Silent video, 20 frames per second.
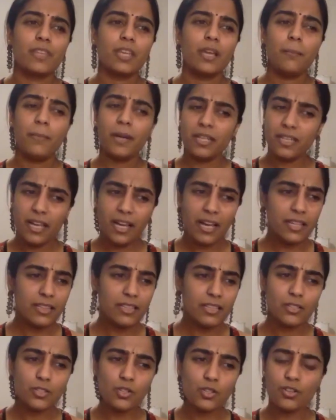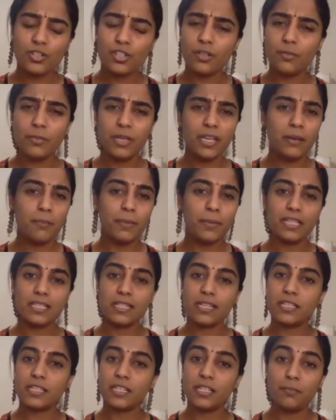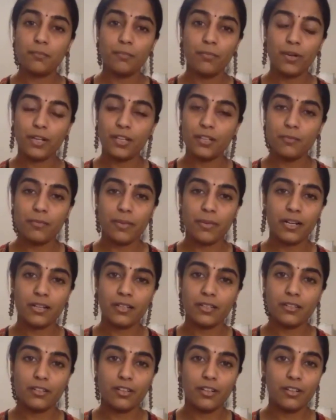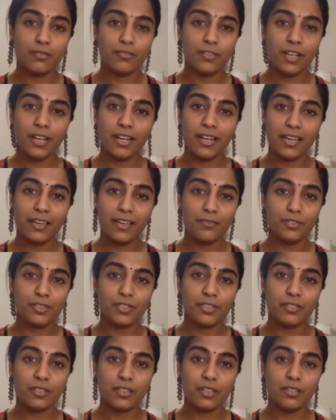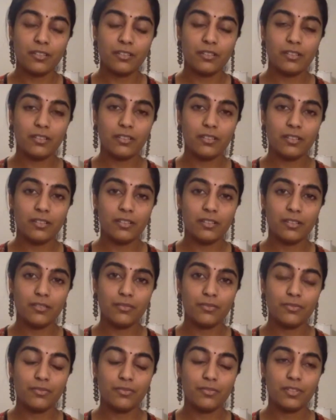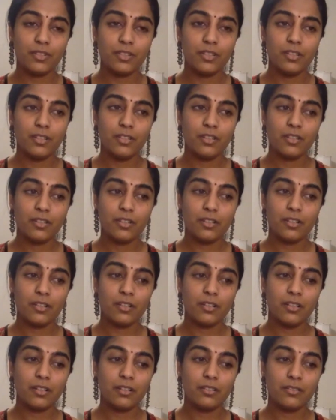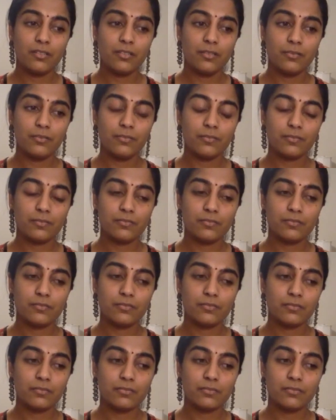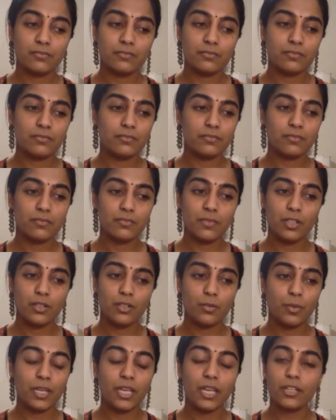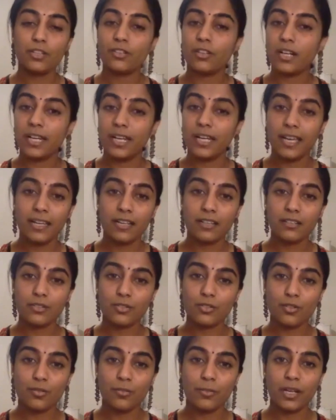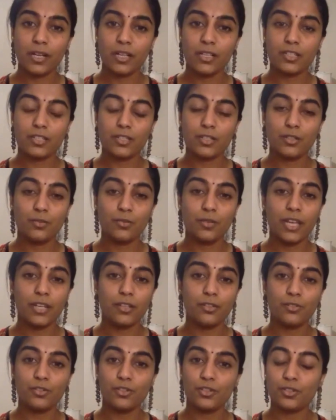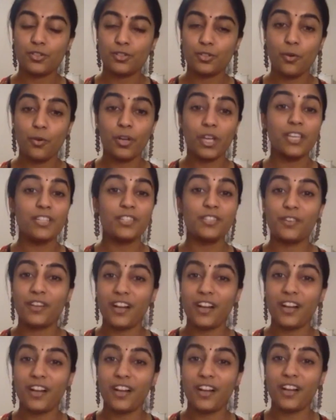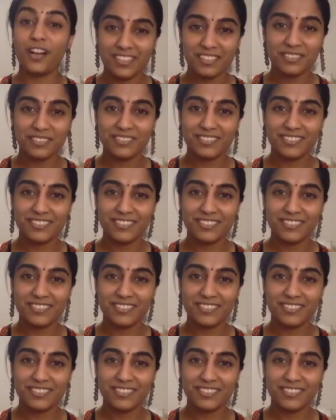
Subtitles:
but yeah, I think social media plays such an important part in all of our lives. And if uh, we get to connect so much, you get to showcase your art